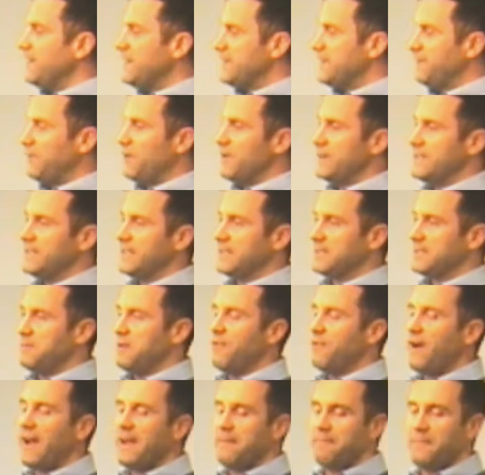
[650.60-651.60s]
this voice said
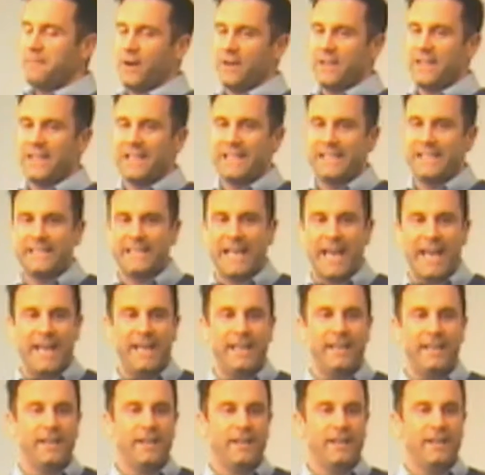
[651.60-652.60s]
to me, Right, Mark, you can
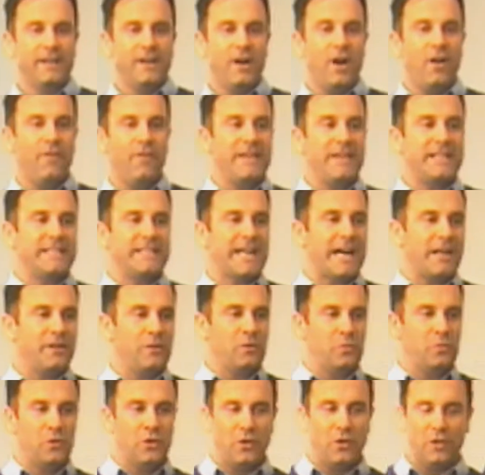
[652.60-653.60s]
stay on this side
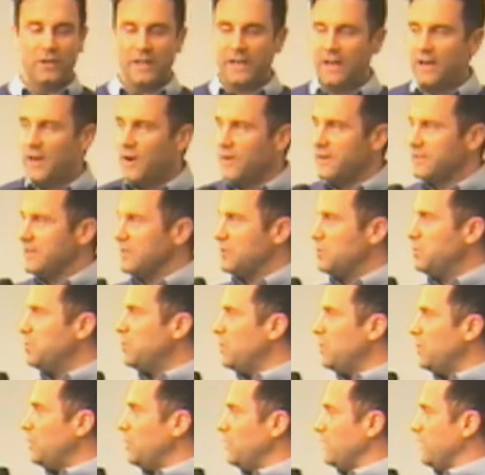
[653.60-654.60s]
of the wall. And I noticed
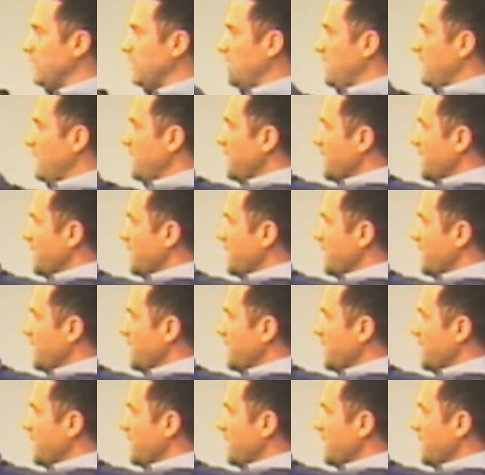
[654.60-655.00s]
this wall